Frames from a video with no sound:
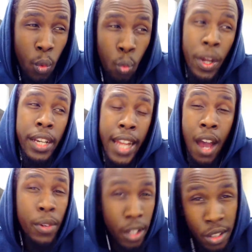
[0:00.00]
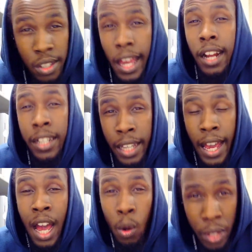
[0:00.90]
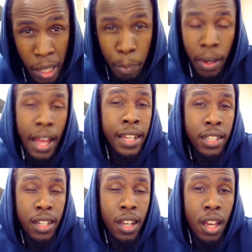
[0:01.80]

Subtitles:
went down exactly how they planned,